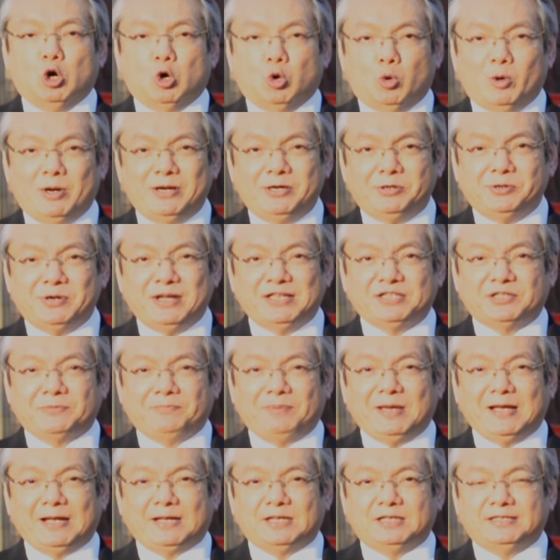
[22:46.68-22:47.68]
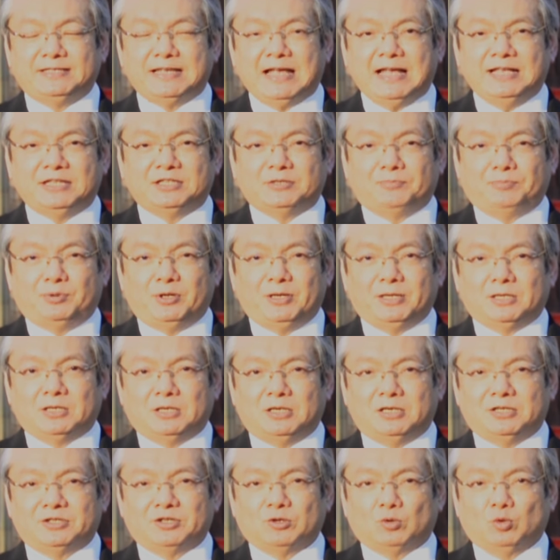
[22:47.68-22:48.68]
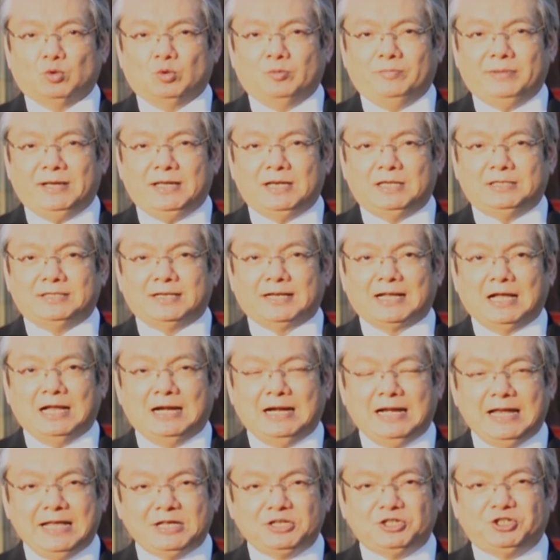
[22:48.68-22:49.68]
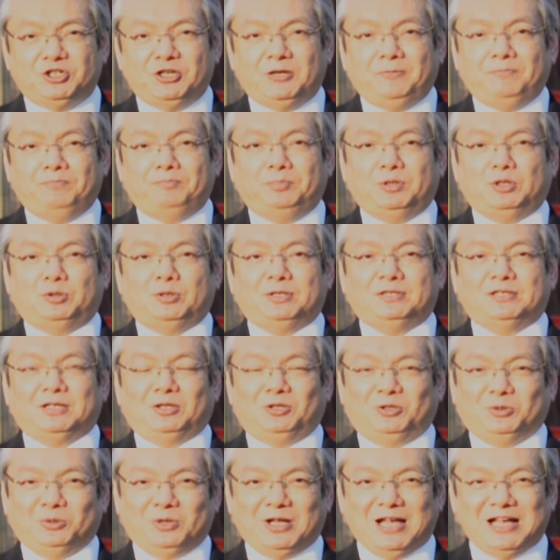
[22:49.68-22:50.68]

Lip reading: We respect the icebreakers who made the connection between the two